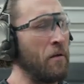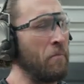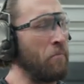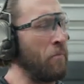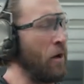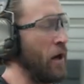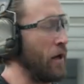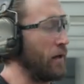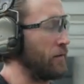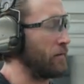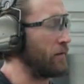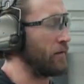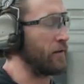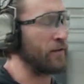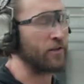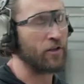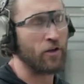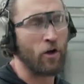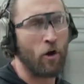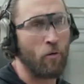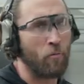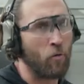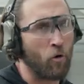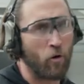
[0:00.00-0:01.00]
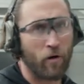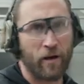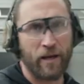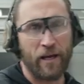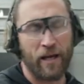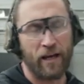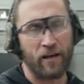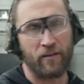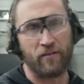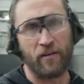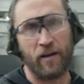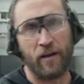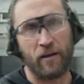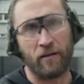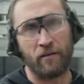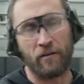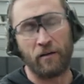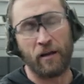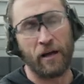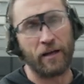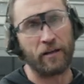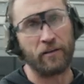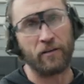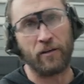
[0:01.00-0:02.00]
But it's no more kick than
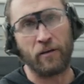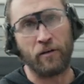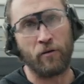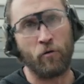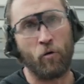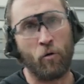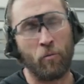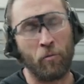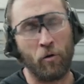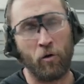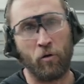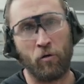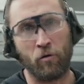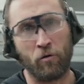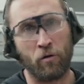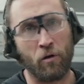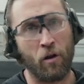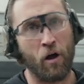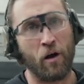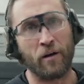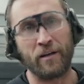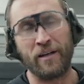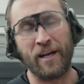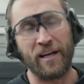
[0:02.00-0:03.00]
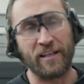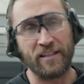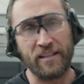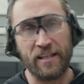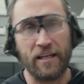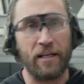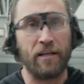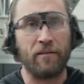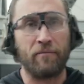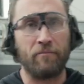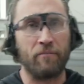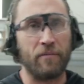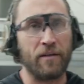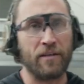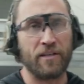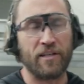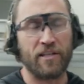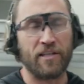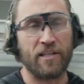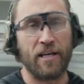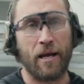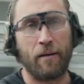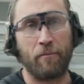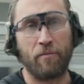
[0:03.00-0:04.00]
like the normal Glock 19. It's the
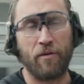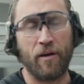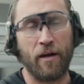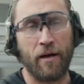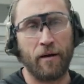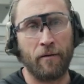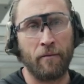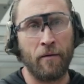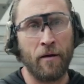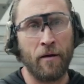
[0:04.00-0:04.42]
same thing.